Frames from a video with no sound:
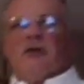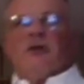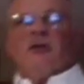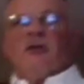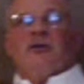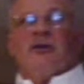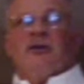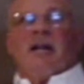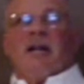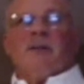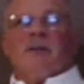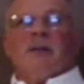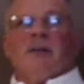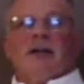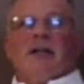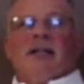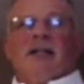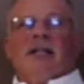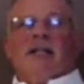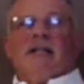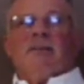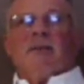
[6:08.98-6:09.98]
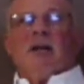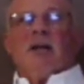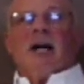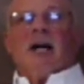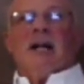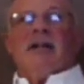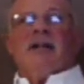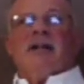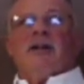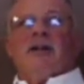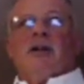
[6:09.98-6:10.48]
true statement. He's
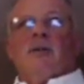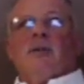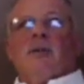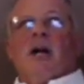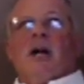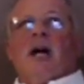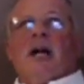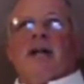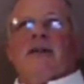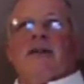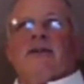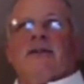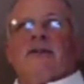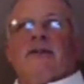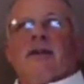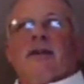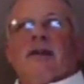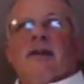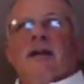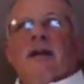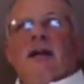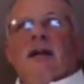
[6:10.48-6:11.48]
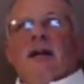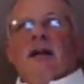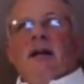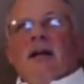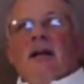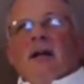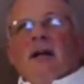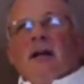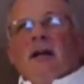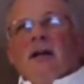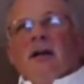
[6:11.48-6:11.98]
blinded their minds.
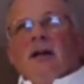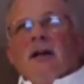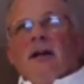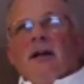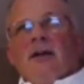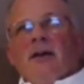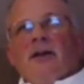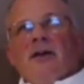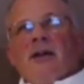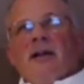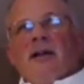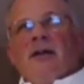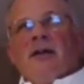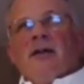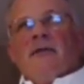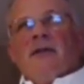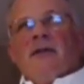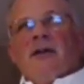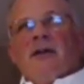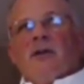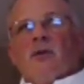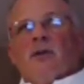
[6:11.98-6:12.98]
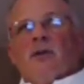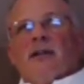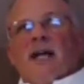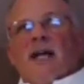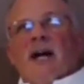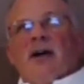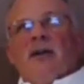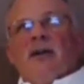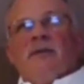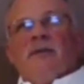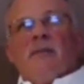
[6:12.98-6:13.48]
The individual
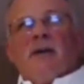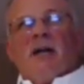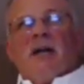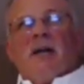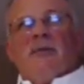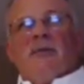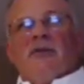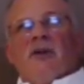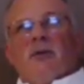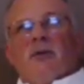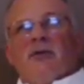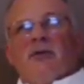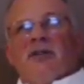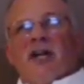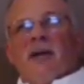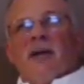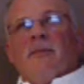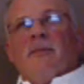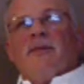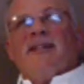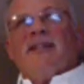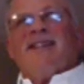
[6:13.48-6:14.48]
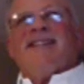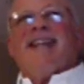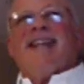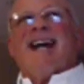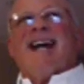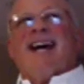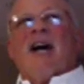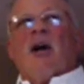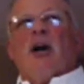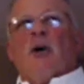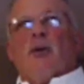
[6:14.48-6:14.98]
now has become so dumbed
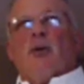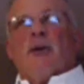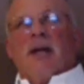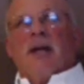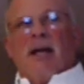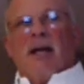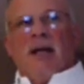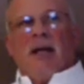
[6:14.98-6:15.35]
down.